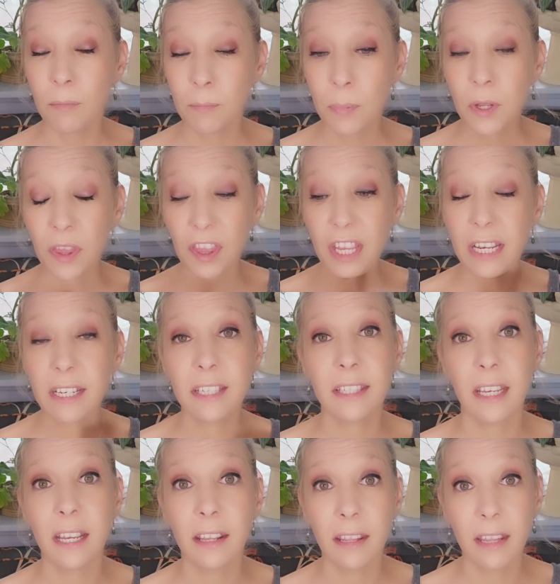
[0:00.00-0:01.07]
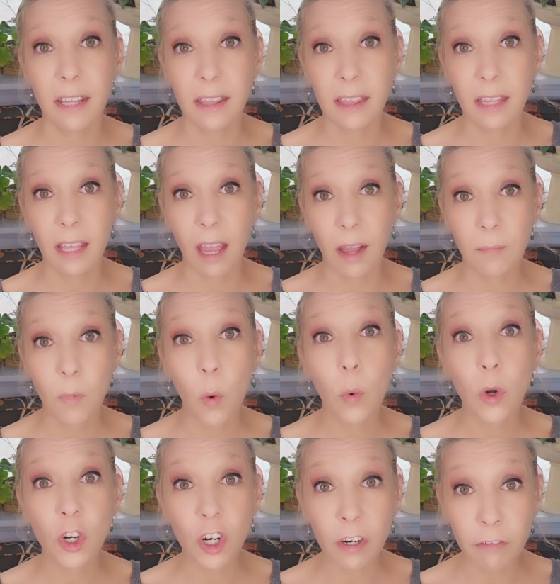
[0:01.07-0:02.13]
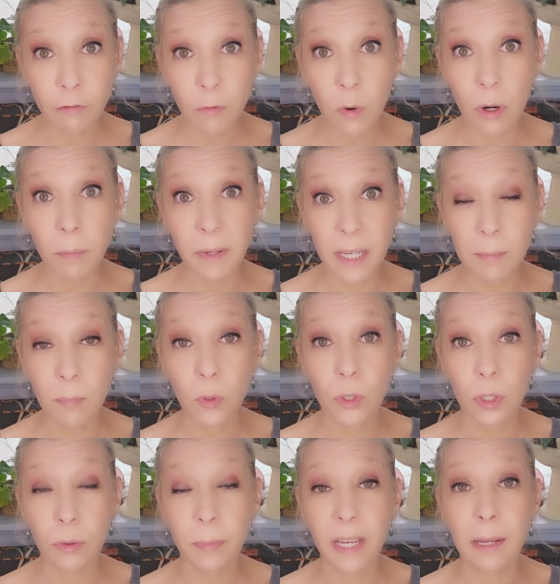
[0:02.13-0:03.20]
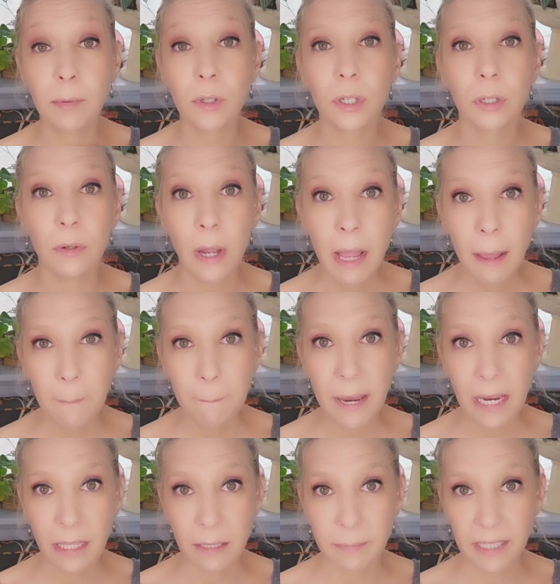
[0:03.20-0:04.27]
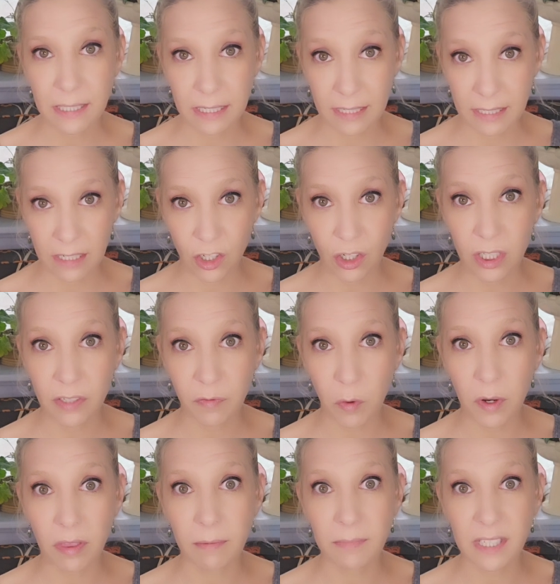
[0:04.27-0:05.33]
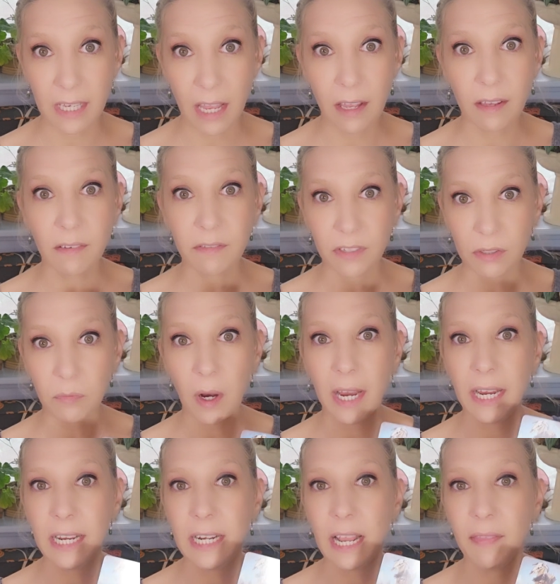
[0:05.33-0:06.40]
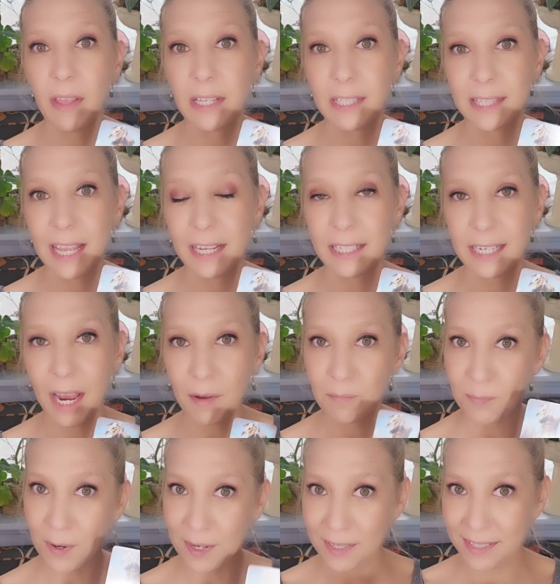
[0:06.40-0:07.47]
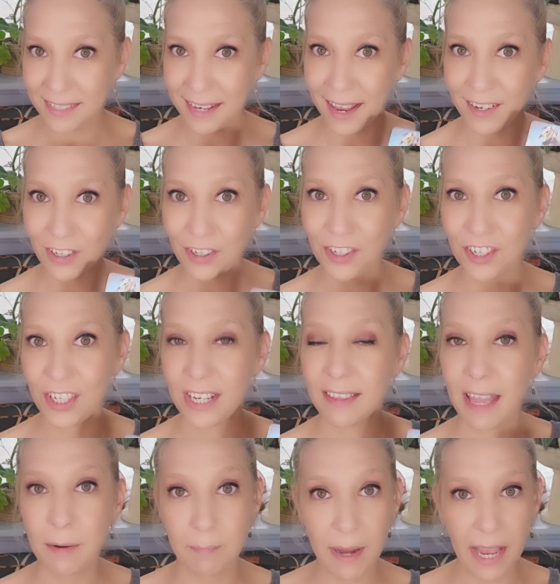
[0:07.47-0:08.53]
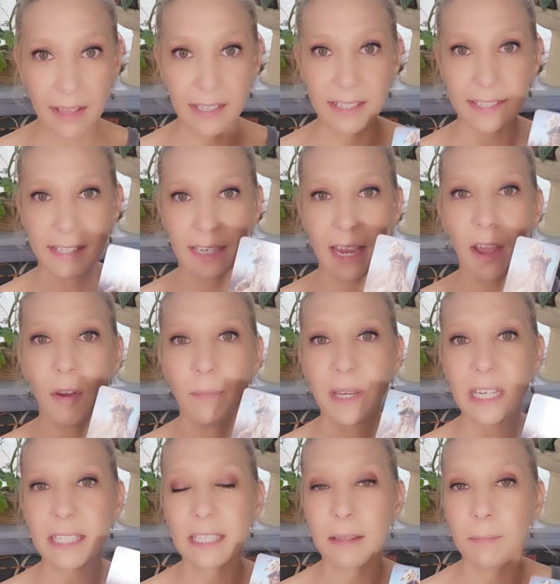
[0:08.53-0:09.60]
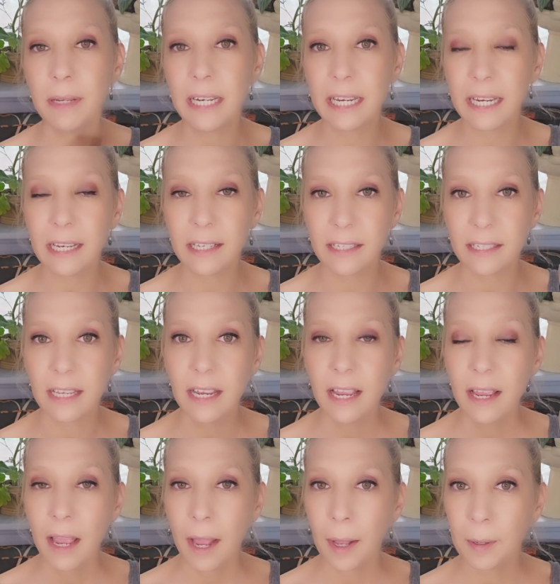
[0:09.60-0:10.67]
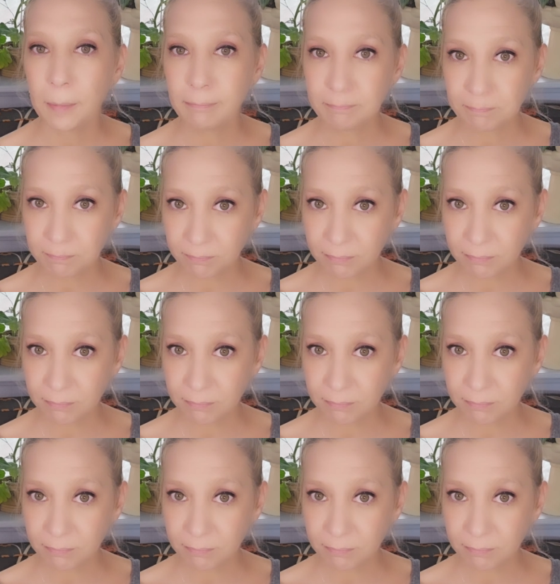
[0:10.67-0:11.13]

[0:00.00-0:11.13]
put things in order for people to be able to make the best decisions for themselves, right? And that's that temperance energy, that balancing out, because somebody is now